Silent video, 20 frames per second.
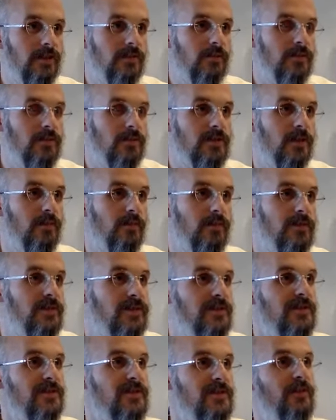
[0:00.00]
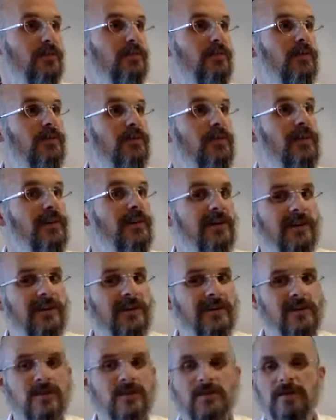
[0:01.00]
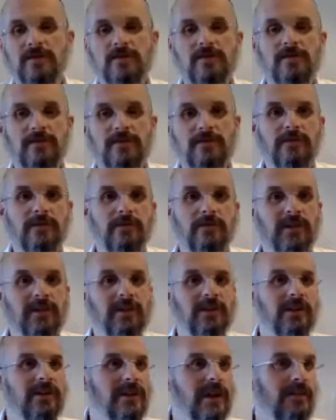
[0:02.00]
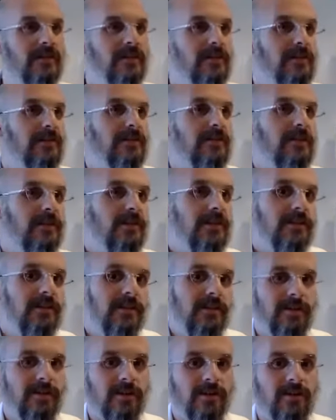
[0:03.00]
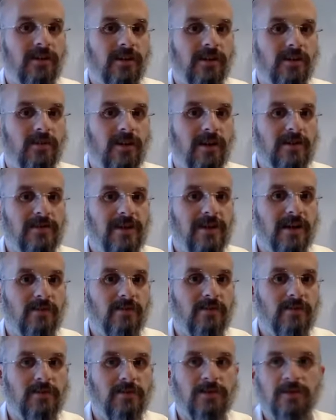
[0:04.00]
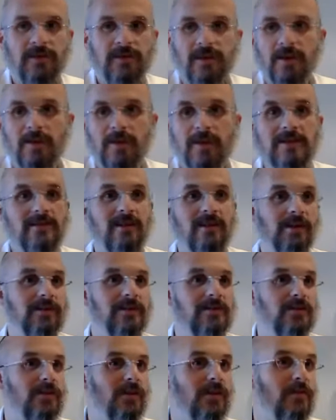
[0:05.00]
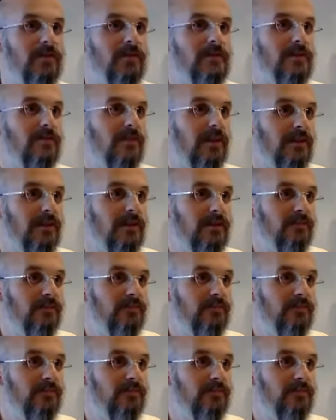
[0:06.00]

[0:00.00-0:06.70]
When you say a person's neshama is feeling connected, You're not talking about his animal soul, you're talking about his godly soul, obviously, right?